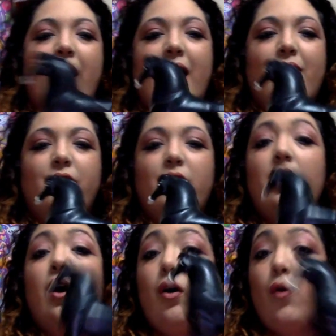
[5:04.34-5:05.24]
have
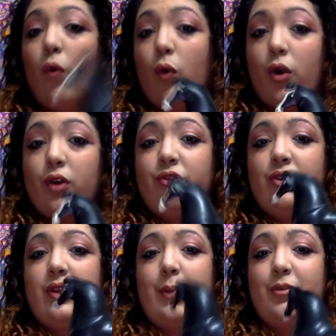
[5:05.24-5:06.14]
a horse
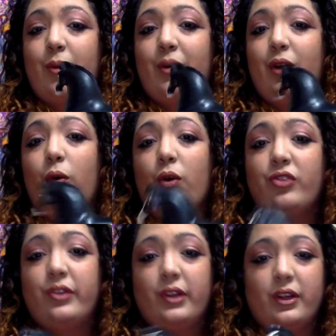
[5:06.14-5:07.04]
to demonstrate what a horse
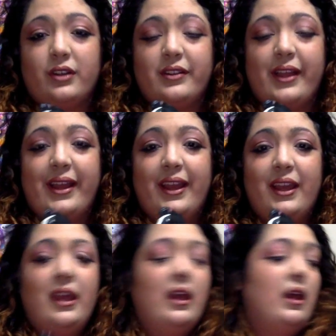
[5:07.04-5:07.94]
looks like.
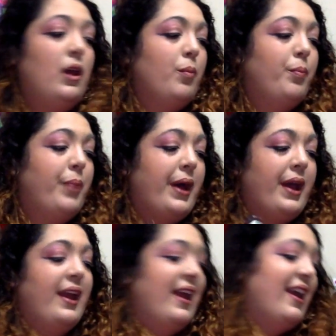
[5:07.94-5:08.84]

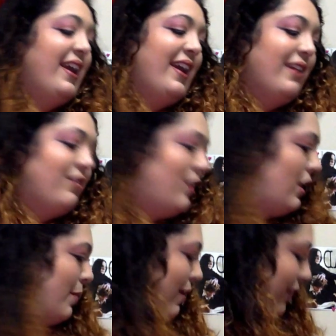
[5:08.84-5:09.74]
But it's
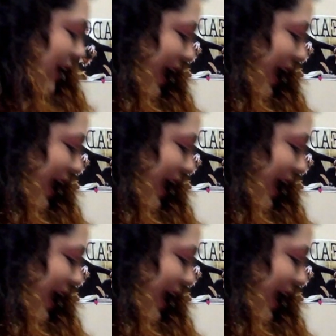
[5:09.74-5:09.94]
all about